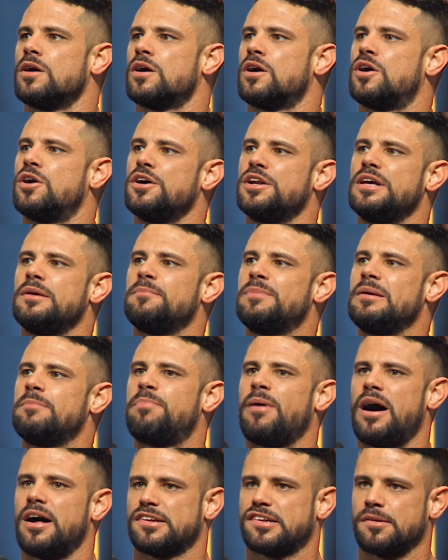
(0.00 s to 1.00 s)
Could it be
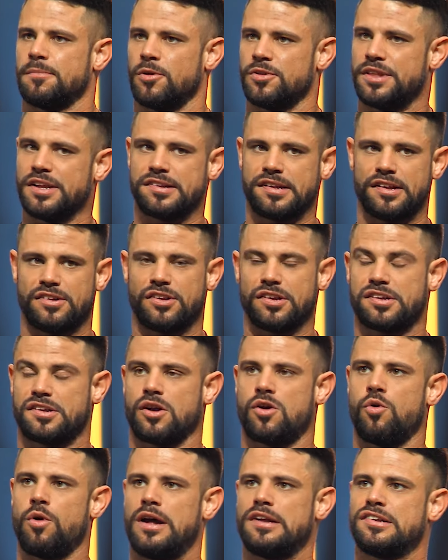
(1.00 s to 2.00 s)
possible? This is just
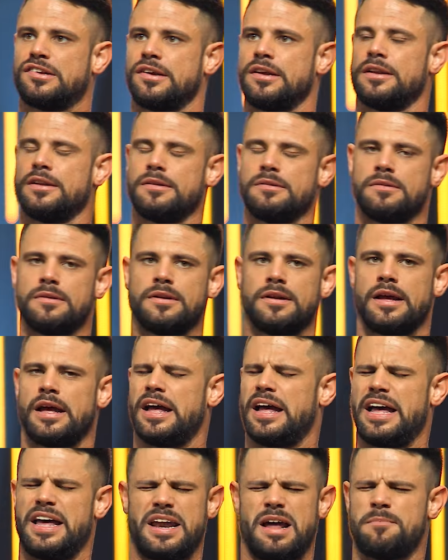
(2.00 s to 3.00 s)
a question,
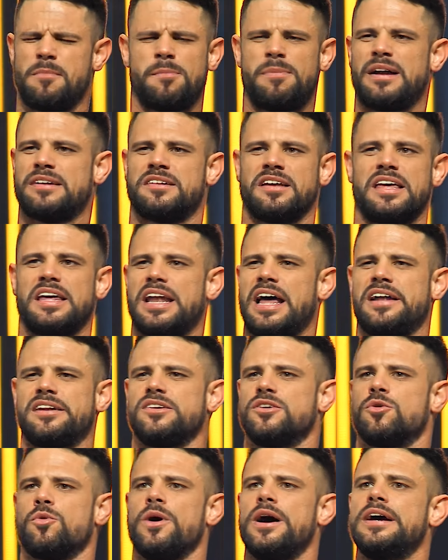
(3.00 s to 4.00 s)
and I'm about to get out
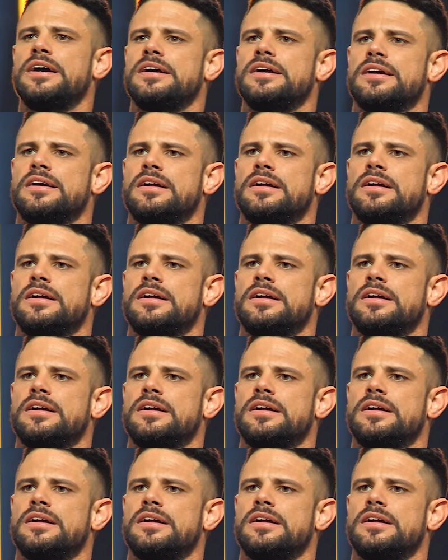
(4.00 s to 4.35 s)
of your way.